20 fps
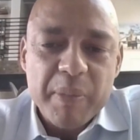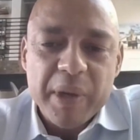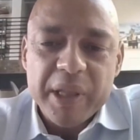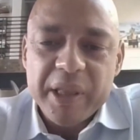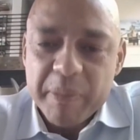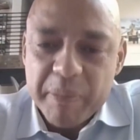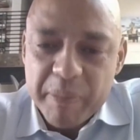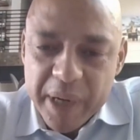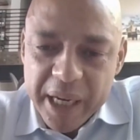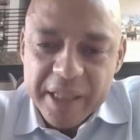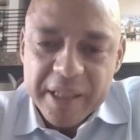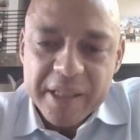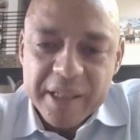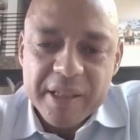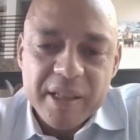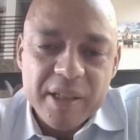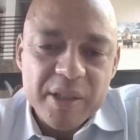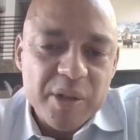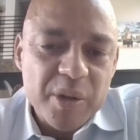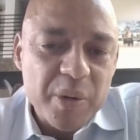But the
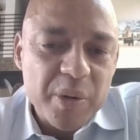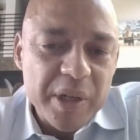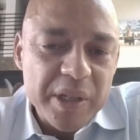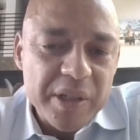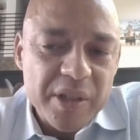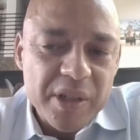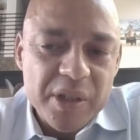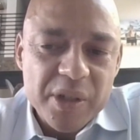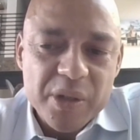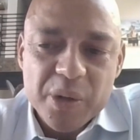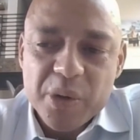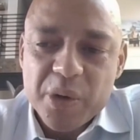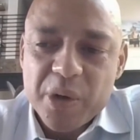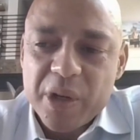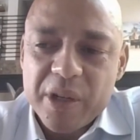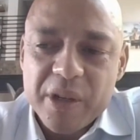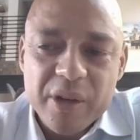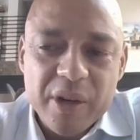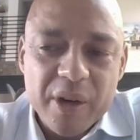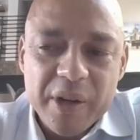best is always just to,
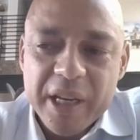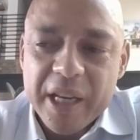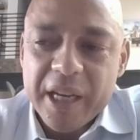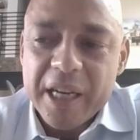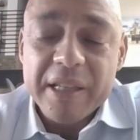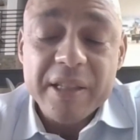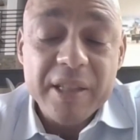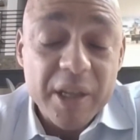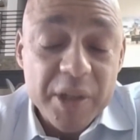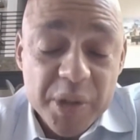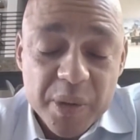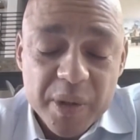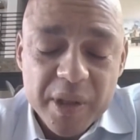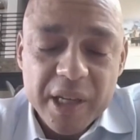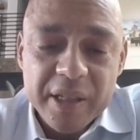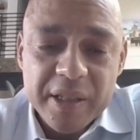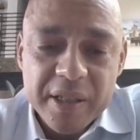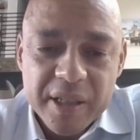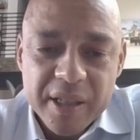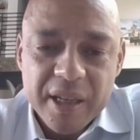you know, get in touch
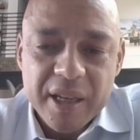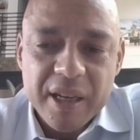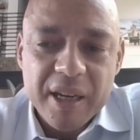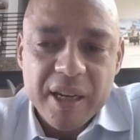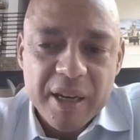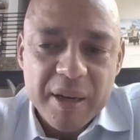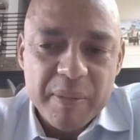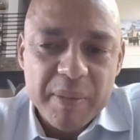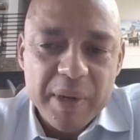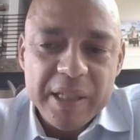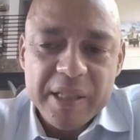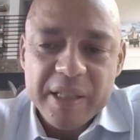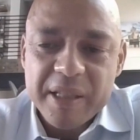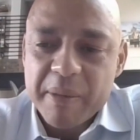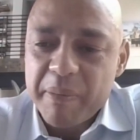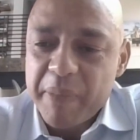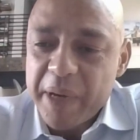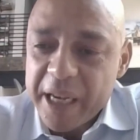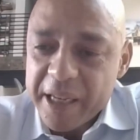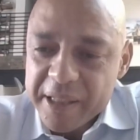with us.
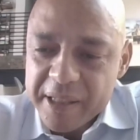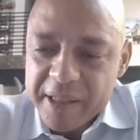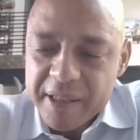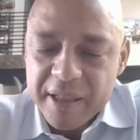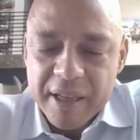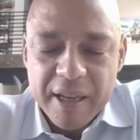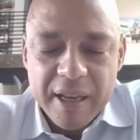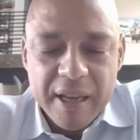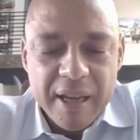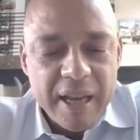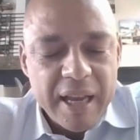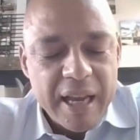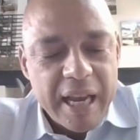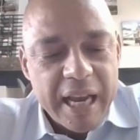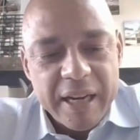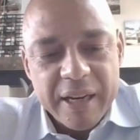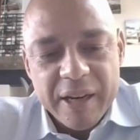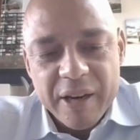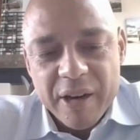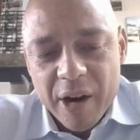It's the best.
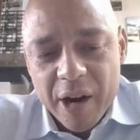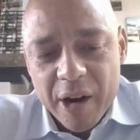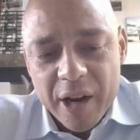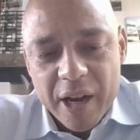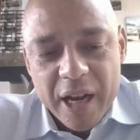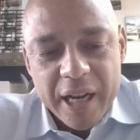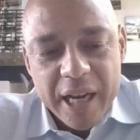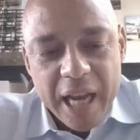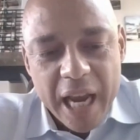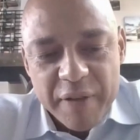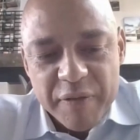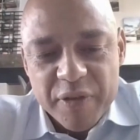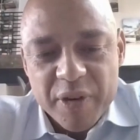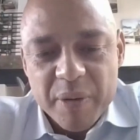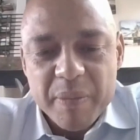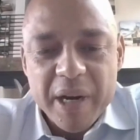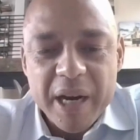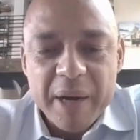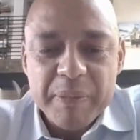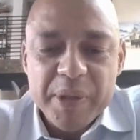And you know, again,
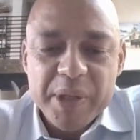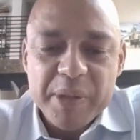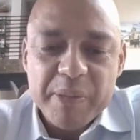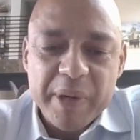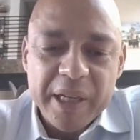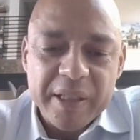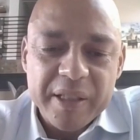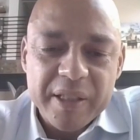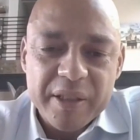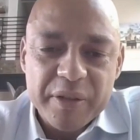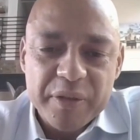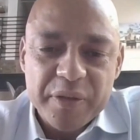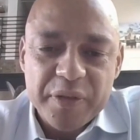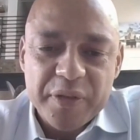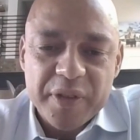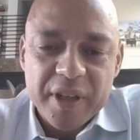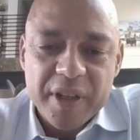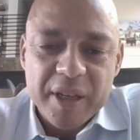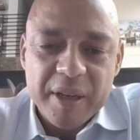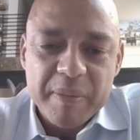from my
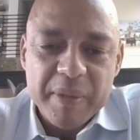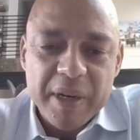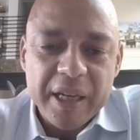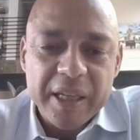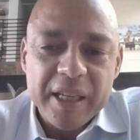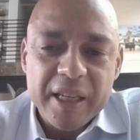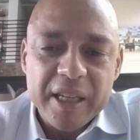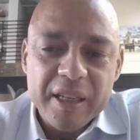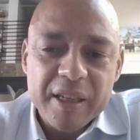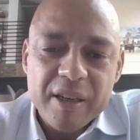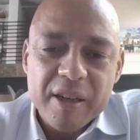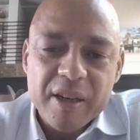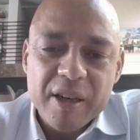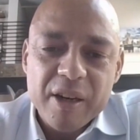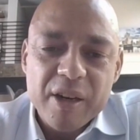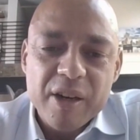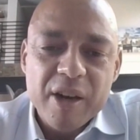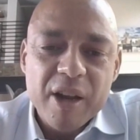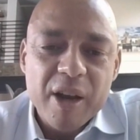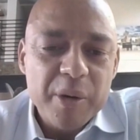perspective,
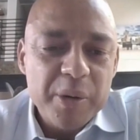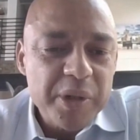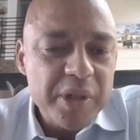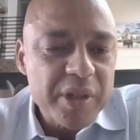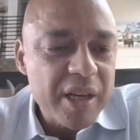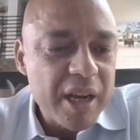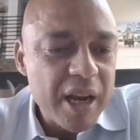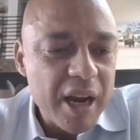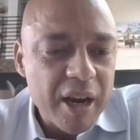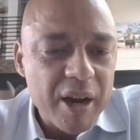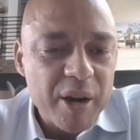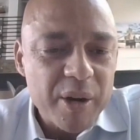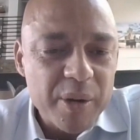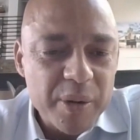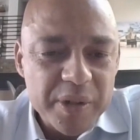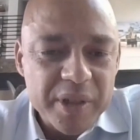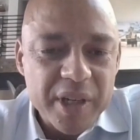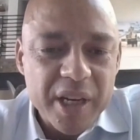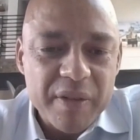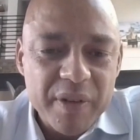no
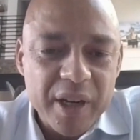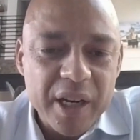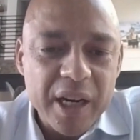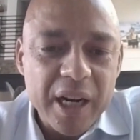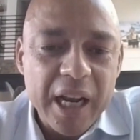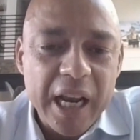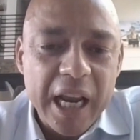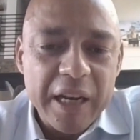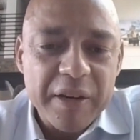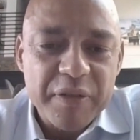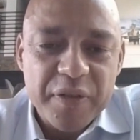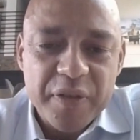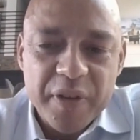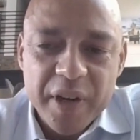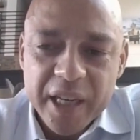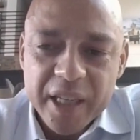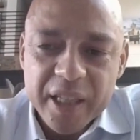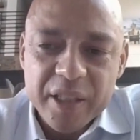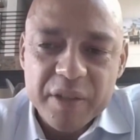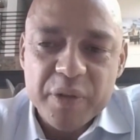CIO is ever going to get
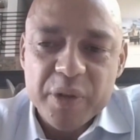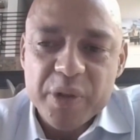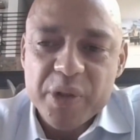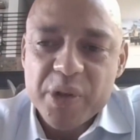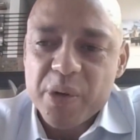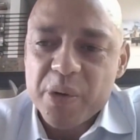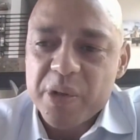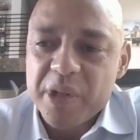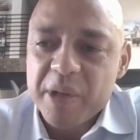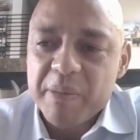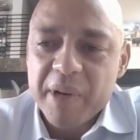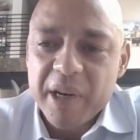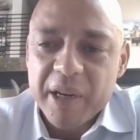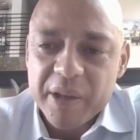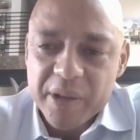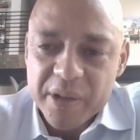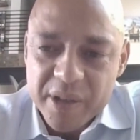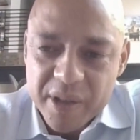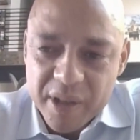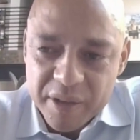fired for choosing
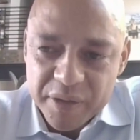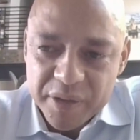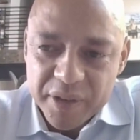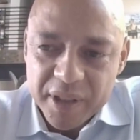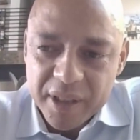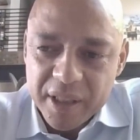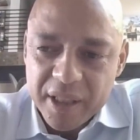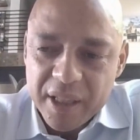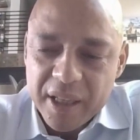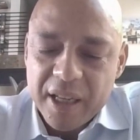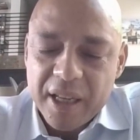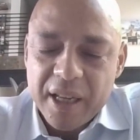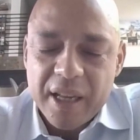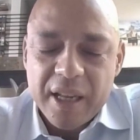Microsoft.